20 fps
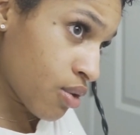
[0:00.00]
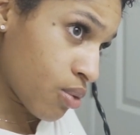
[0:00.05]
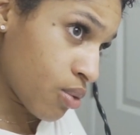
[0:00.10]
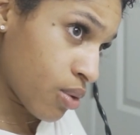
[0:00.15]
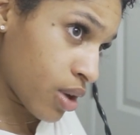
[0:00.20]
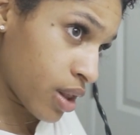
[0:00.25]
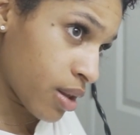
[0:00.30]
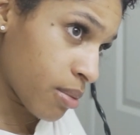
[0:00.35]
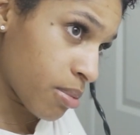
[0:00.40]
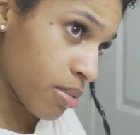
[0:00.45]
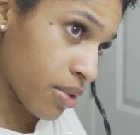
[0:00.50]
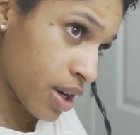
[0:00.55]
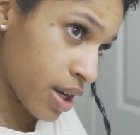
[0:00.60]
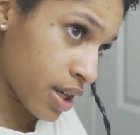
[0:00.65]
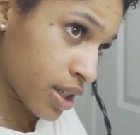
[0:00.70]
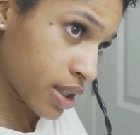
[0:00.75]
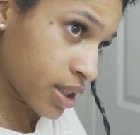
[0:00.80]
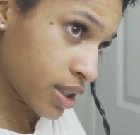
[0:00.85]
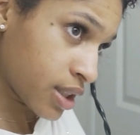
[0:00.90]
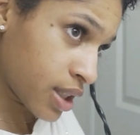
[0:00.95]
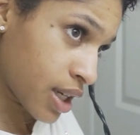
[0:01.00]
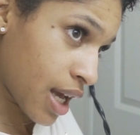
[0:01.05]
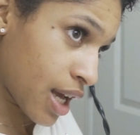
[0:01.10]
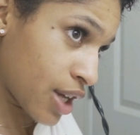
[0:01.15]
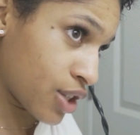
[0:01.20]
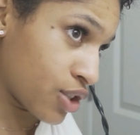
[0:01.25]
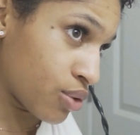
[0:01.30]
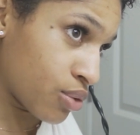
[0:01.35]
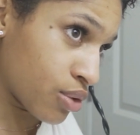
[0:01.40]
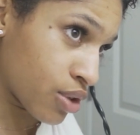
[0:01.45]
on the brush
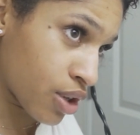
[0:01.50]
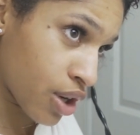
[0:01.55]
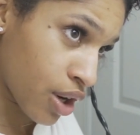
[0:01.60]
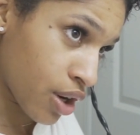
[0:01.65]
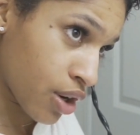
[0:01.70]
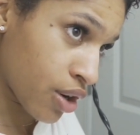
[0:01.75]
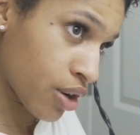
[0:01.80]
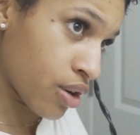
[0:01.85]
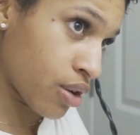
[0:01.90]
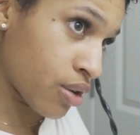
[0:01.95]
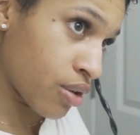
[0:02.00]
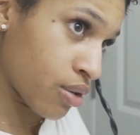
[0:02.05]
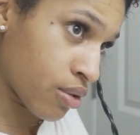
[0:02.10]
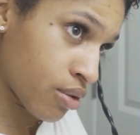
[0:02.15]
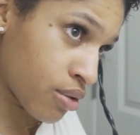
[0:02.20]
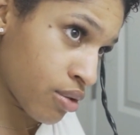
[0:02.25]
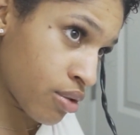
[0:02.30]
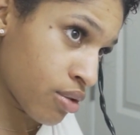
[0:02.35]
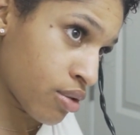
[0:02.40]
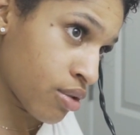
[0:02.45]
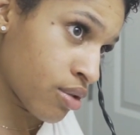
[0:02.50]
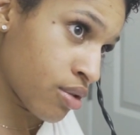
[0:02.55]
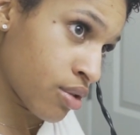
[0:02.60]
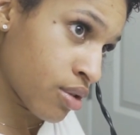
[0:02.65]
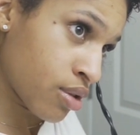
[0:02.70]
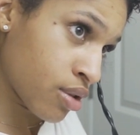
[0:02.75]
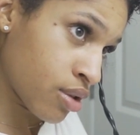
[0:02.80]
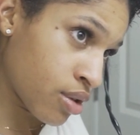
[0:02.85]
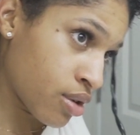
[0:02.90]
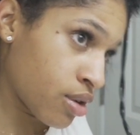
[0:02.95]
as you curl
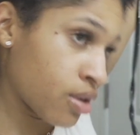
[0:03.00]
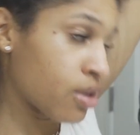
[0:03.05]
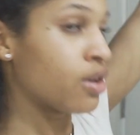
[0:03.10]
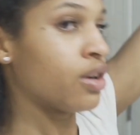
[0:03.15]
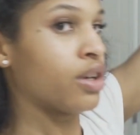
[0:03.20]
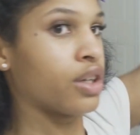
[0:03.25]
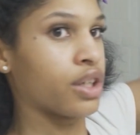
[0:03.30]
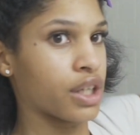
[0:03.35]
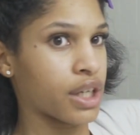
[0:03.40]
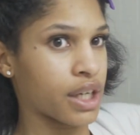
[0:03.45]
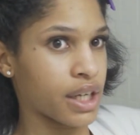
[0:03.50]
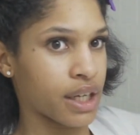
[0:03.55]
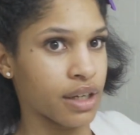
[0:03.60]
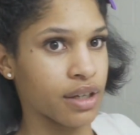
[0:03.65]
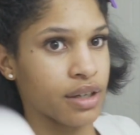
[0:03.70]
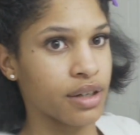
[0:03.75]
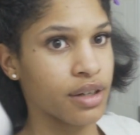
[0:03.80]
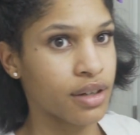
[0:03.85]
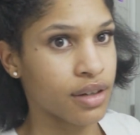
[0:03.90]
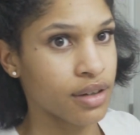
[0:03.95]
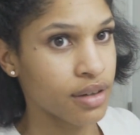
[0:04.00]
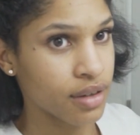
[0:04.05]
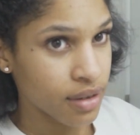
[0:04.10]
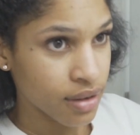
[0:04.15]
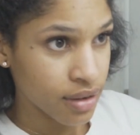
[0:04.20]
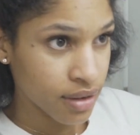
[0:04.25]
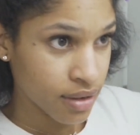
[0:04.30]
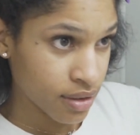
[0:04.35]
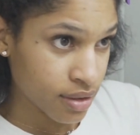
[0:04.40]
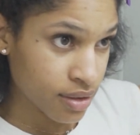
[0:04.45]
your hair,
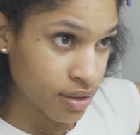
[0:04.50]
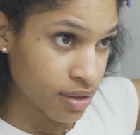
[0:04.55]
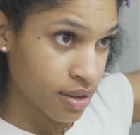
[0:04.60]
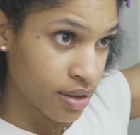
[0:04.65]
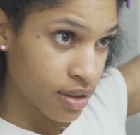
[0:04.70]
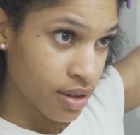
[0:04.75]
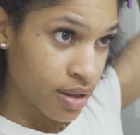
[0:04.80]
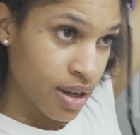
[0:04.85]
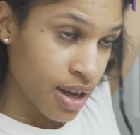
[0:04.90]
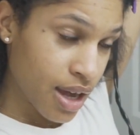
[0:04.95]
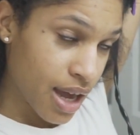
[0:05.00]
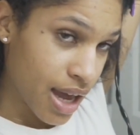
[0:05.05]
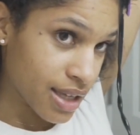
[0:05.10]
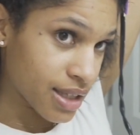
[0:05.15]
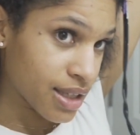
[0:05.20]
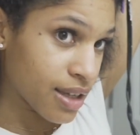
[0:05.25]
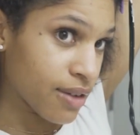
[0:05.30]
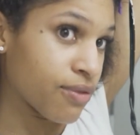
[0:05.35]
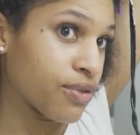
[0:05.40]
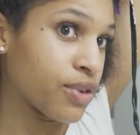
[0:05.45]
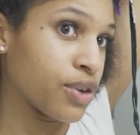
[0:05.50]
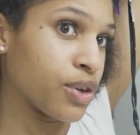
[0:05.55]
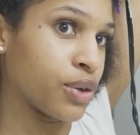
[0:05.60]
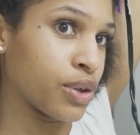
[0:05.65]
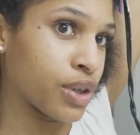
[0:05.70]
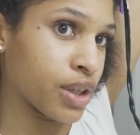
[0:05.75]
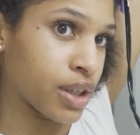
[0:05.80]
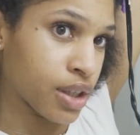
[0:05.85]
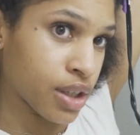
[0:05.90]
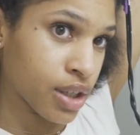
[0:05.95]
as if
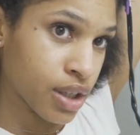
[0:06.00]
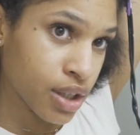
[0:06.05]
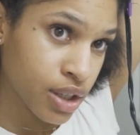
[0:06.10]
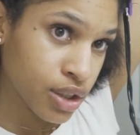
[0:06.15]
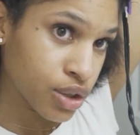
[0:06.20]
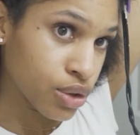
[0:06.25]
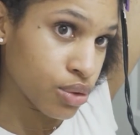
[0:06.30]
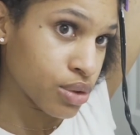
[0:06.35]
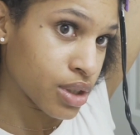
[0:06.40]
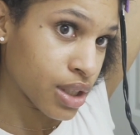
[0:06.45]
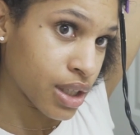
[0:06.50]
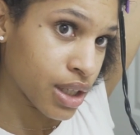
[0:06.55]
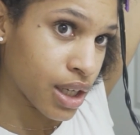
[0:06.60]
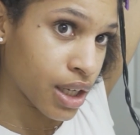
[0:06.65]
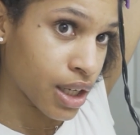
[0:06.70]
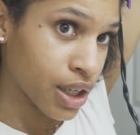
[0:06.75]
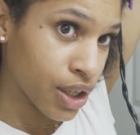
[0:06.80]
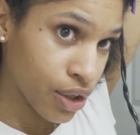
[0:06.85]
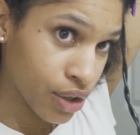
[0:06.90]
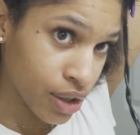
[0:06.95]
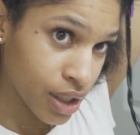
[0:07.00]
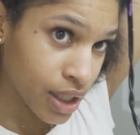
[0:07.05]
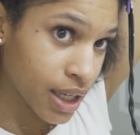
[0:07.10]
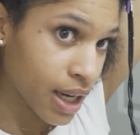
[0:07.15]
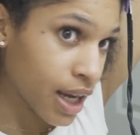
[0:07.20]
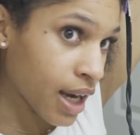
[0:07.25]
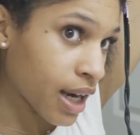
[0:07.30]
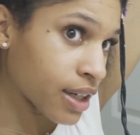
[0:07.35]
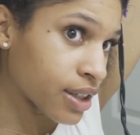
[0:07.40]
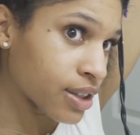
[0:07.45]
you're using a curling
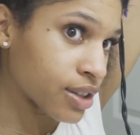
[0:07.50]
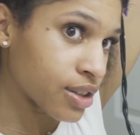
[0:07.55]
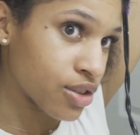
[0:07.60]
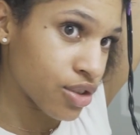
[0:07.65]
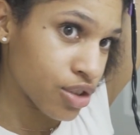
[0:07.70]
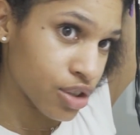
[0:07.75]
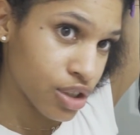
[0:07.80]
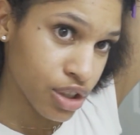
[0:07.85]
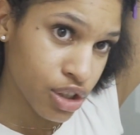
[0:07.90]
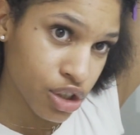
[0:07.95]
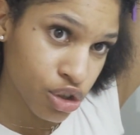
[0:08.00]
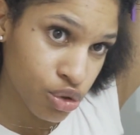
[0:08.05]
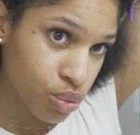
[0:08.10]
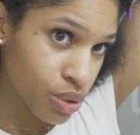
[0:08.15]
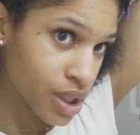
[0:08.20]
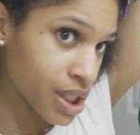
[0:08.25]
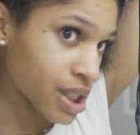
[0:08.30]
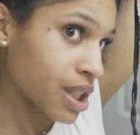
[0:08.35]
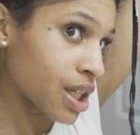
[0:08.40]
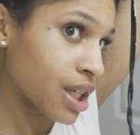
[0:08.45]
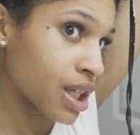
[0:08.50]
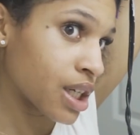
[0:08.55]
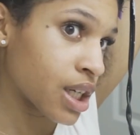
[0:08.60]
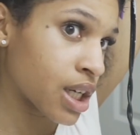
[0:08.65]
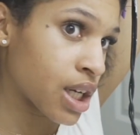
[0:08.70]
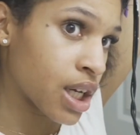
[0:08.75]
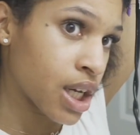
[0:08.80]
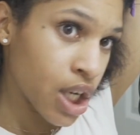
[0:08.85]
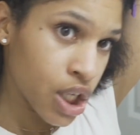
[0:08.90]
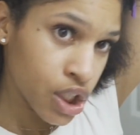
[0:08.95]
iron. You're just twisting
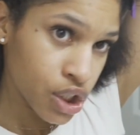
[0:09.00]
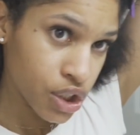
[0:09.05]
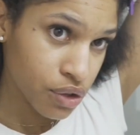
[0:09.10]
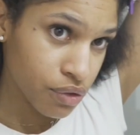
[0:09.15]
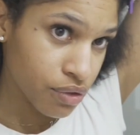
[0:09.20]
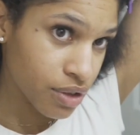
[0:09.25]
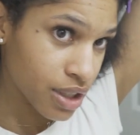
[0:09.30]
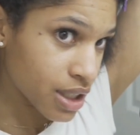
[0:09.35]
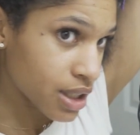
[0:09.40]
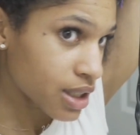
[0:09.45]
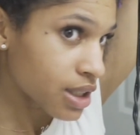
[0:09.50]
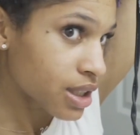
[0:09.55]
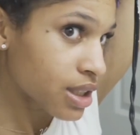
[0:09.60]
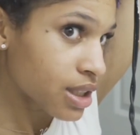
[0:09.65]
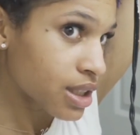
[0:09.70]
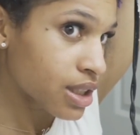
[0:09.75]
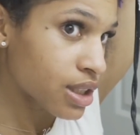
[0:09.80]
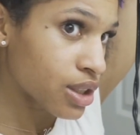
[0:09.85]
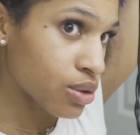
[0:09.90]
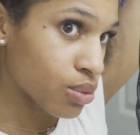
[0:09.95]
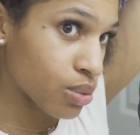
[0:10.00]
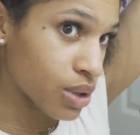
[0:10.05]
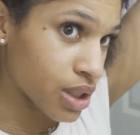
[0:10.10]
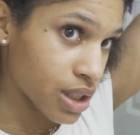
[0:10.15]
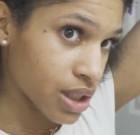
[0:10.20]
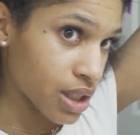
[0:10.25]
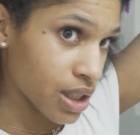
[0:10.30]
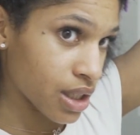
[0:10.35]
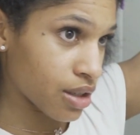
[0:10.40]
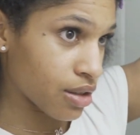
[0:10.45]
your wrist,
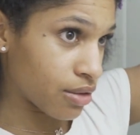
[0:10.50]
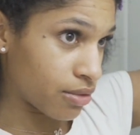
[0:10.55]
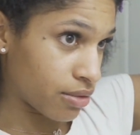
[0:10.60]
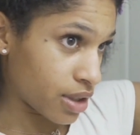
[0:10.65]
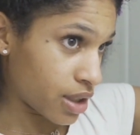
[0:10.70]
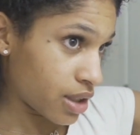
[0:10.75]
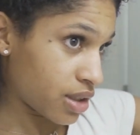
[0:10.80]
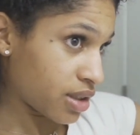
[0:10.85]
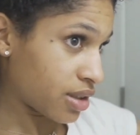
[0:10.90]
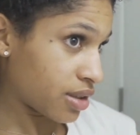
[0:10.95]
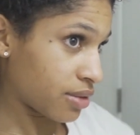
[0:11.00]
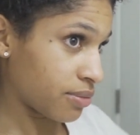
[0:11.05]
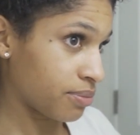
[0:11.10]
twisting your wrist.